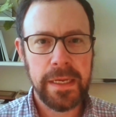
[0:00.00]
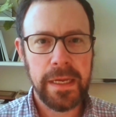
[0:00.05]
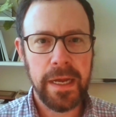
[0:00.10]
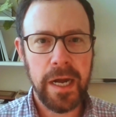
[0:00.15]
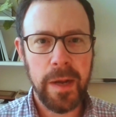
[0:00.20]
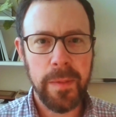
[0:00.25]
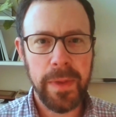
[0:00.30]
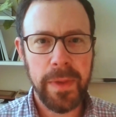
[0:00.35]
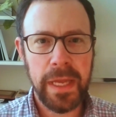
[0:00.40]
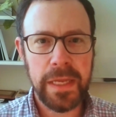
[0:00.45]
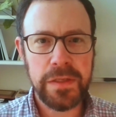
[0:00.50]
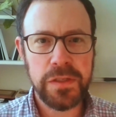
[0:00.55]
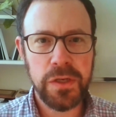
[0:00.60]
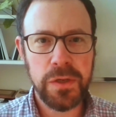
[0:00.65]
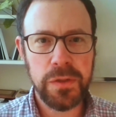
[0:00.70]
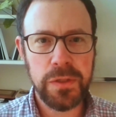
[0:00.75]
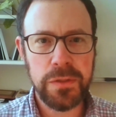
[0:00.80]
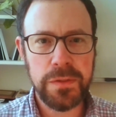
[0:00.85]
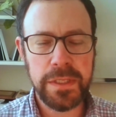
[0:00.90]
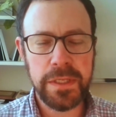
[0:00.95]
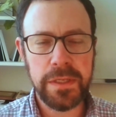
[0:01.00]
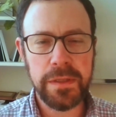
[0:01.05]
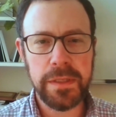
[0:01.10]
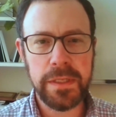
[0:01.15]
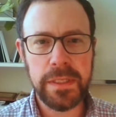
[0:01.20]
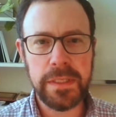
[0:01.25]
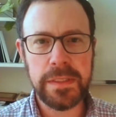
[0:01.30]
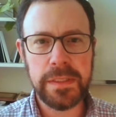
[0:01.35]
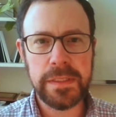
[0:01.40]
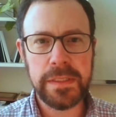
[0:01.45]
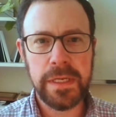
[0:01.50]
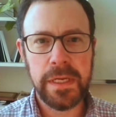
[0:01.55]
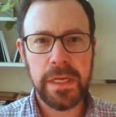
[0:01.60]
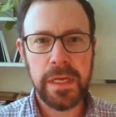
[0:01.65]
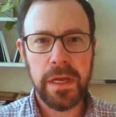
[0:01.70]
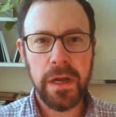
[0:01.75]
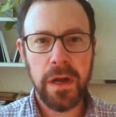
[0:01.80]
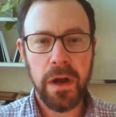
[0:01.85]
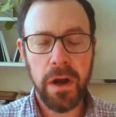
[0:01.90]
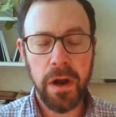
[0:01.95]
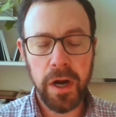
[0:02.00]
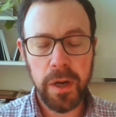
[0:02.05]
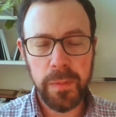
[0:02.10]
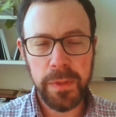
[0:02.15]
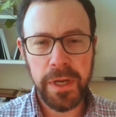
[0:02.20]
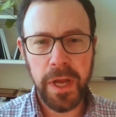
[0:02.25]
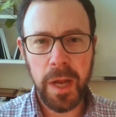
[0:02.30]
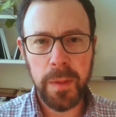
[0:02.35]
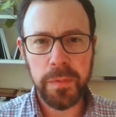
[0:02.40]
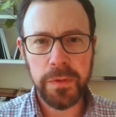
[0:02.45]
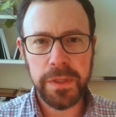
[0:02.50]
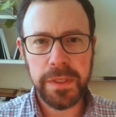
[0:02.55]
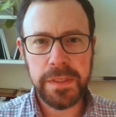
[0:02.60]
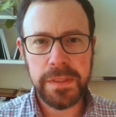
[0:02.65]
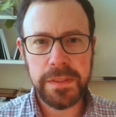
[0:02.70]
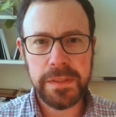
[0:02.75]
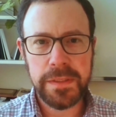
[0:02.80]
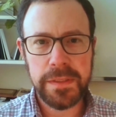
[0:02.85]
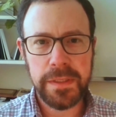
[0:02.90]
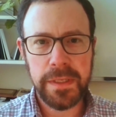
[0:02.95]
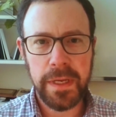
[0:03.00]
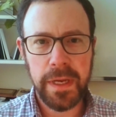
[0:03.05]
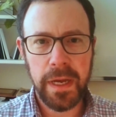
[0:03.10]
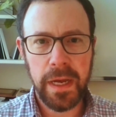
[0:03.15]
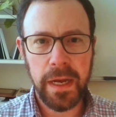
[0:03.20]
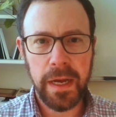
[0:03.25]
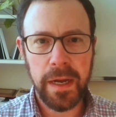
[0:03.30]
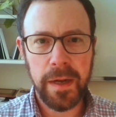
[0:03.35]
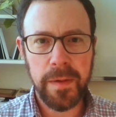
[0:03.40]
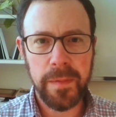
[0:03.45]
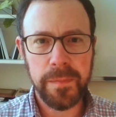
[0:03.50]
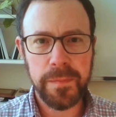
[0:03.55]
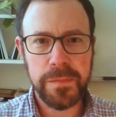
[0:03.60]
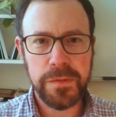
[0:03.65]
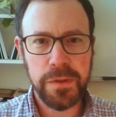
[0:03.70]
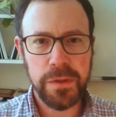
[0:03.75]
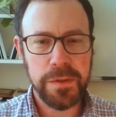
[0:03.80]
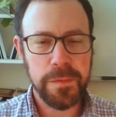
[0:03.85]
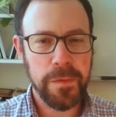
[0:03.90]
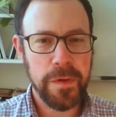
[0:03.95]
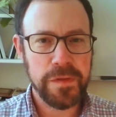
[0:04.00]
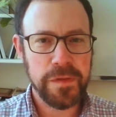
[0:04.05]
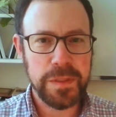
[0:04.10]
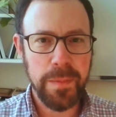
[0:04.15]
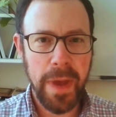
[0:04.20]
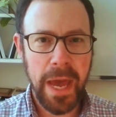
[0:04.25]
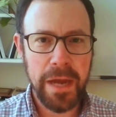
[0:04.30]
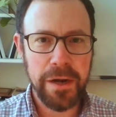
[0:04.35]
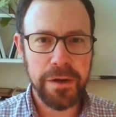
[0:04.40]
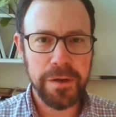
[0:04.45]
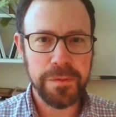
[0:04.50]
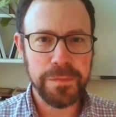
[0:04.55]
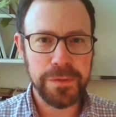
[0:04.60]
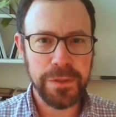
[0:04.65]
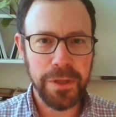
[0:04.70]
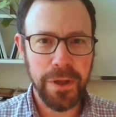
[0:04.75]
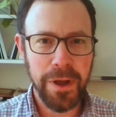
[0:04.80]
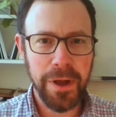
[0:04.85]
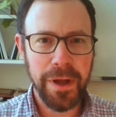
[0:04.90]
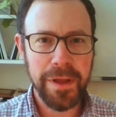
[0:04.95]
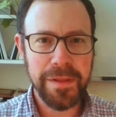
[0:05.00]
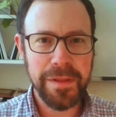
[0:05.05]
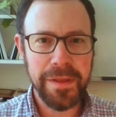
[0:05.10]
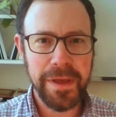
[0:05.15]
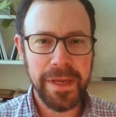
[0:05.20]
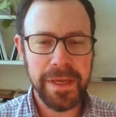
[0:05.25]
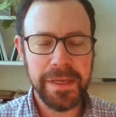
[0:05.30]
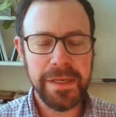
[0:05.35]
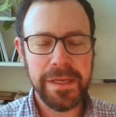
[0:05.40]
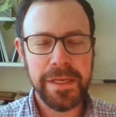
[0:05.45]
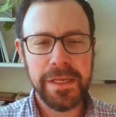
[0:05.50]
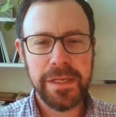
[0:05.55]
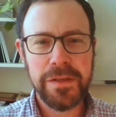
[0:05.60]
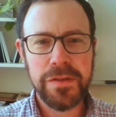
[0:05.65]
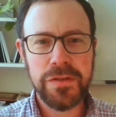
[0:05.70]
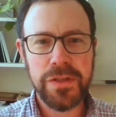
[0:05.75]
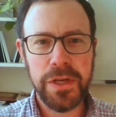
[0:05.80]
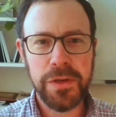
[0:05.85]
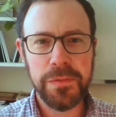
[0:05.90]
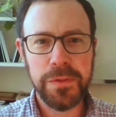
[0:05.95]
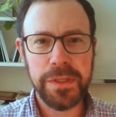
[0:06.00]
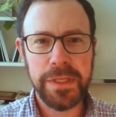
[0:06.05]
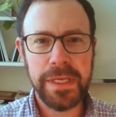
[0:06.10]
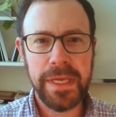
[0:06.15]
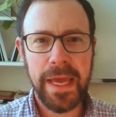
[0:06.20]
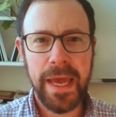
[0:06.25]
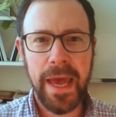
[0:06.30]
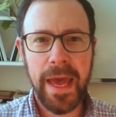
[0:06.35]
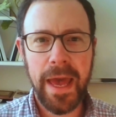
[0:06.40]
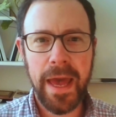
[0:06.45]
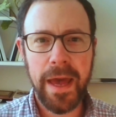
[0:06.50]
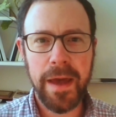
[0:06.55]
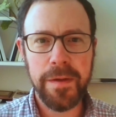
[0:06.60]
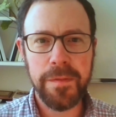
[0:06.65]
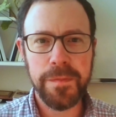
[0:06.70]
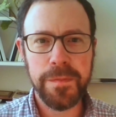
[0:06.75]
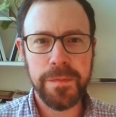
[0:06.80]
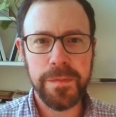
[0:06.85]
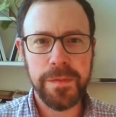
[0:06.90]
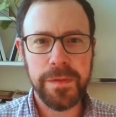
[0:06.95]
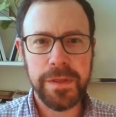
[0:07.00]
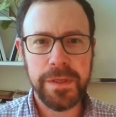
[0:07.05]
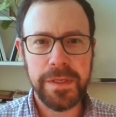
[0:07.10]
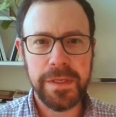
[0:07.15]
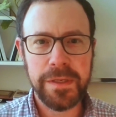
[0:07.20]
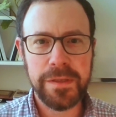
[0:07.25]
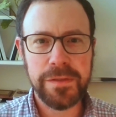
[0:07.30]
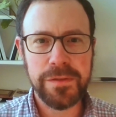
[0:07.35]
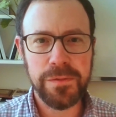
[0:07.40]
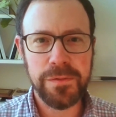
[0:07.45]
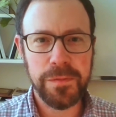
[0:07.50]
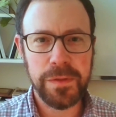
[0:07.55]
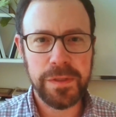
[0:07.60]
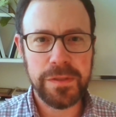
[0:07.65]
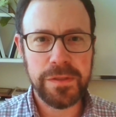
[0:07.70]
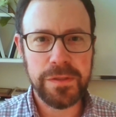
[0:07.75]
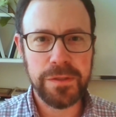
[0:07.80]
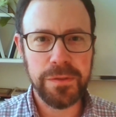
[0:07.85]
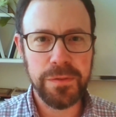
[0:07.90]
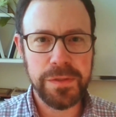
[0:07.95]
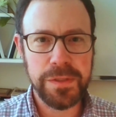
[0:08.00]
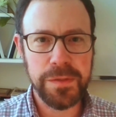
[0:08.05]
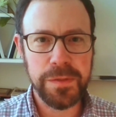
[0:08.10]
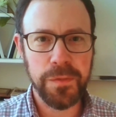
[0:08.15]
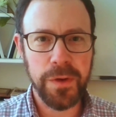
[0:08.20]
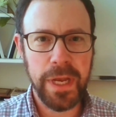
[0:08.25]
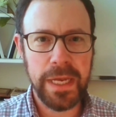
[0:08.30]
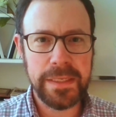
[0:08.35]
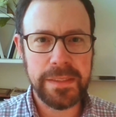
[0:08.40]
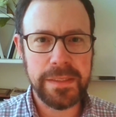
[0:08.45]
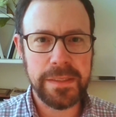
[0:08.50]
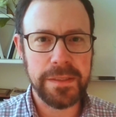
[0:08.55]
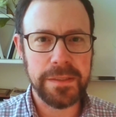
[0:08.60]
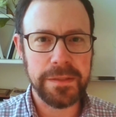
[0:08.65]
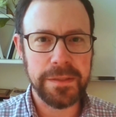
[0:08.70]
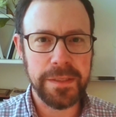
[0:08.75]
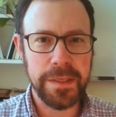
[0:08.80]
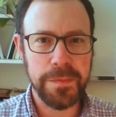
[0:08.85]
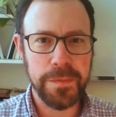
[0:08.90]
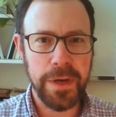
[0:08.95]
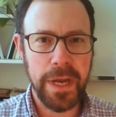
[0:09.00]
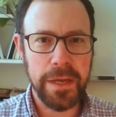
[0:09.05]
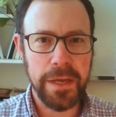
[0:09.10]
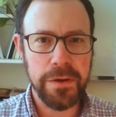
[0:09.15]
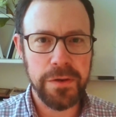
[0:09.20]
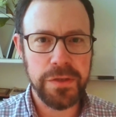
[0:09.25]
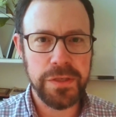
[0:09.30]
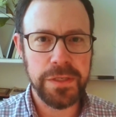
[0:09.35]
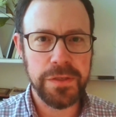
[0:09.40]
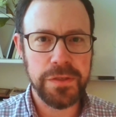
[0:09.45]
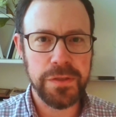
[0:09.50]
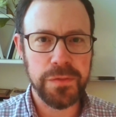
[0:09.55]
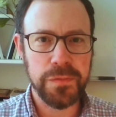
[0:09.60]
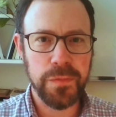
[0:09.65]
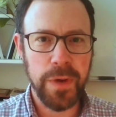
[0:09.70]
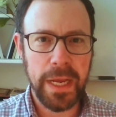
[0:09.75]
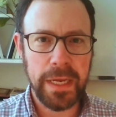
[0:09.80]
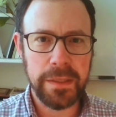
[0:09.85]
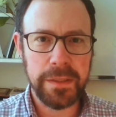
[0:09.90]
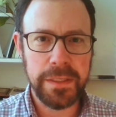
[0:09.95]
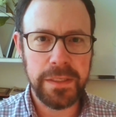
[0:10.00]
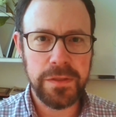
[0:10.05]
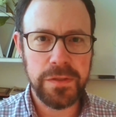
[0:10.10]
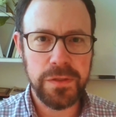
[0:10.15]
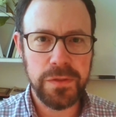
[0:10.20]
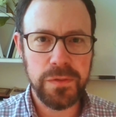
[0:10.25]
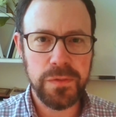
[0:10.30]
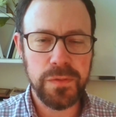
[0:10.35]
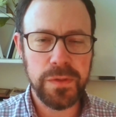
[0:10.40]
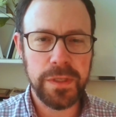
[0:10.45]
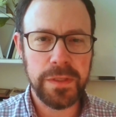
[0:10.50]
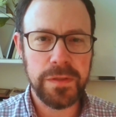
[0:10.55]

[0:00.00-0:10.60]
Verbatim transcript: Um, and so utilities are monopolies, uh, sort of as a matter of law, they generally have the sort of exclusive right to deliver energy directly to